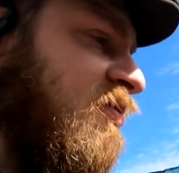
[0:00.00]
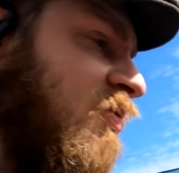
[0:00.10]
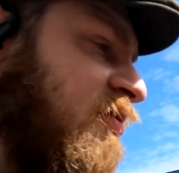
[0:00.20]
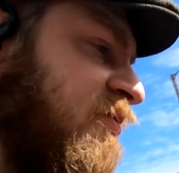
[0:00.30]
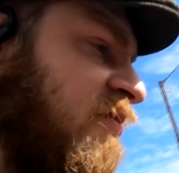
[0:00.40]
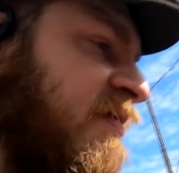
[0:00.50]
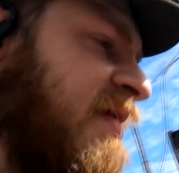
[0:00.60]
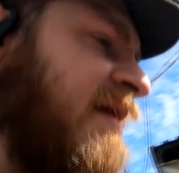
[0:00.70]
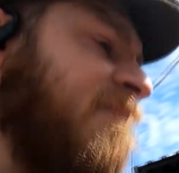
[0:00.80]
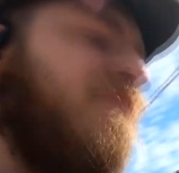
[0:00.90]
it's all the stuff
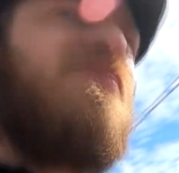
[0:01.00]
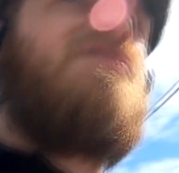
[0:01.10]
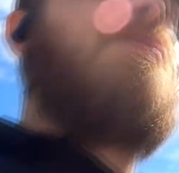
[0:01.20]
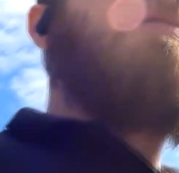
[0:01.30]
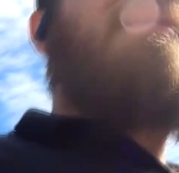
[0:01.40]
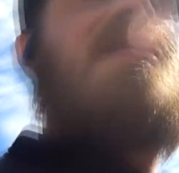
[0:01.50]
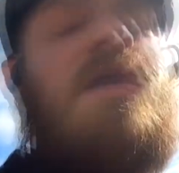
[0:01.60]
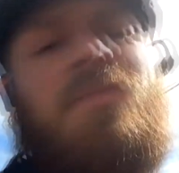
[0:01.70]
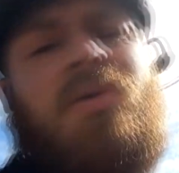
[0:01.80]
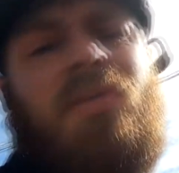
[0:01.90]
like that. So,
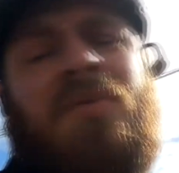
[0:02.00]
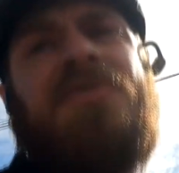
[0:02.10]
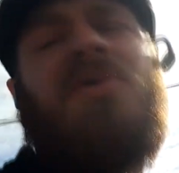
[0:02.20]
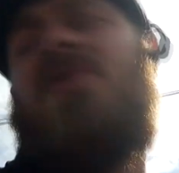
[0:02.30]
but what I'm